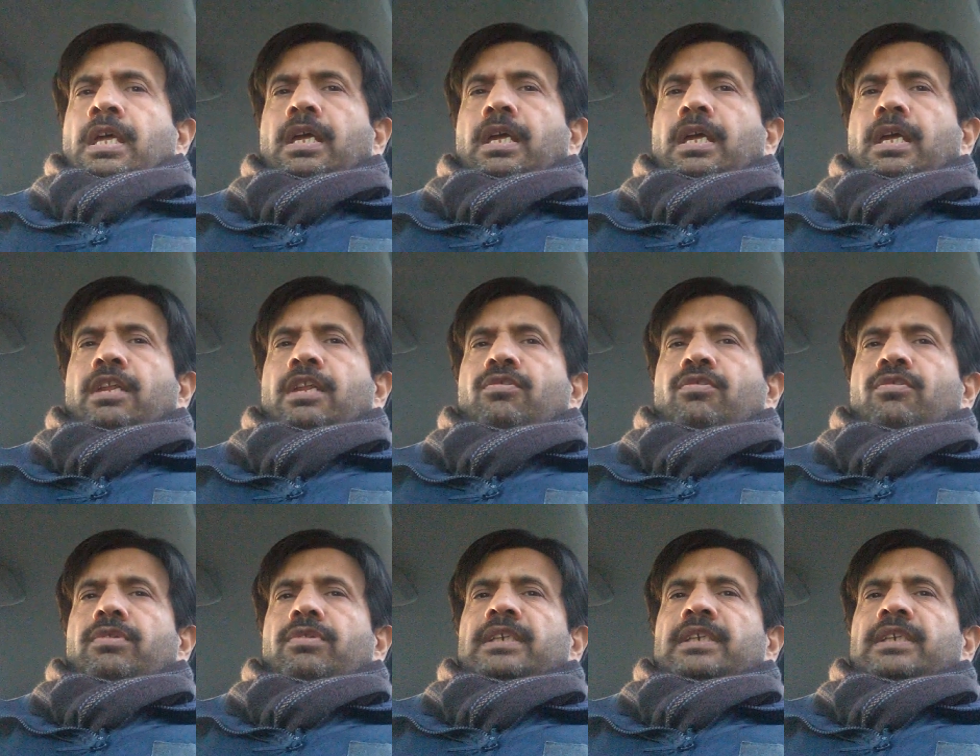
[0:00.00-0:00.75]
Uh,
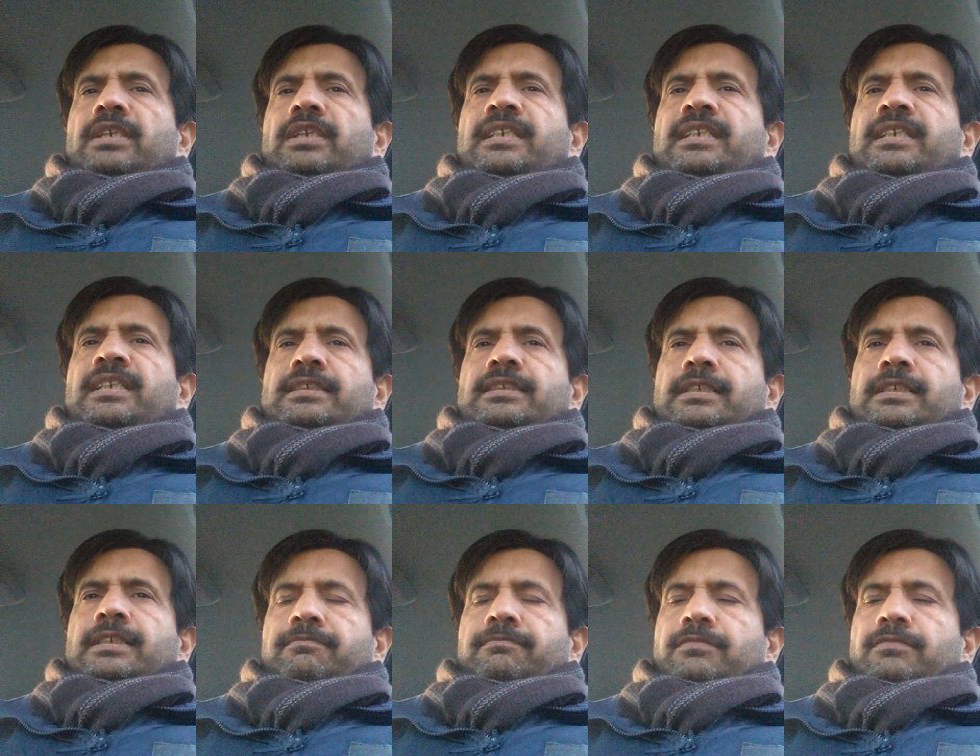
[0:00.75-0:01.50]
now, next thing is
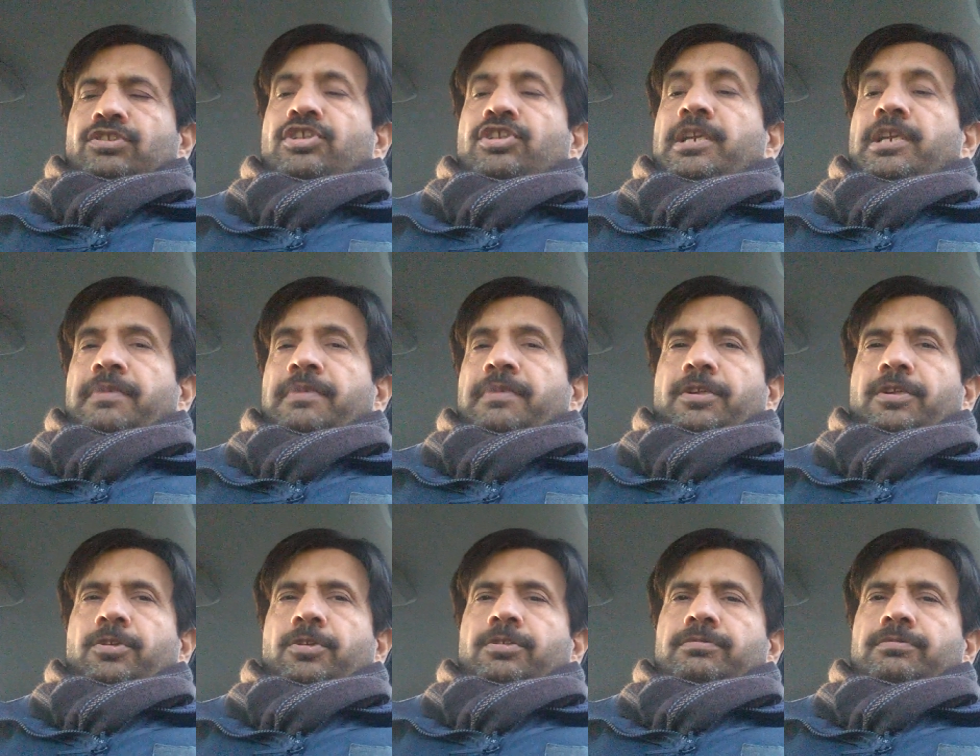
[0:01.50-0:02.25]
uh,
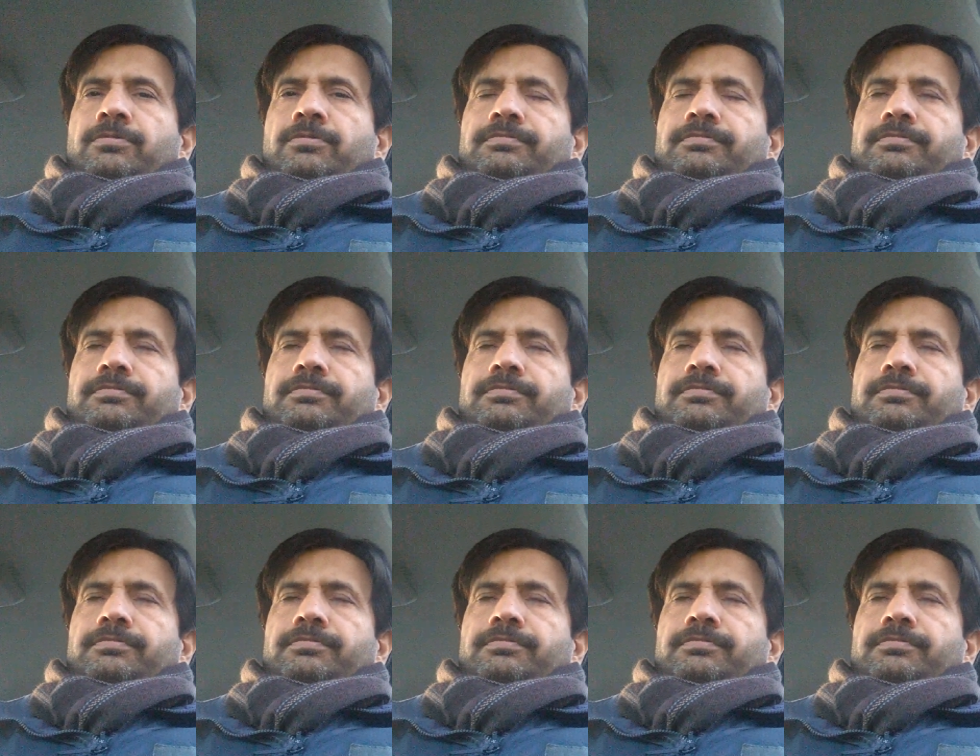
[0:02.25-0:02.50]
treatment, you know.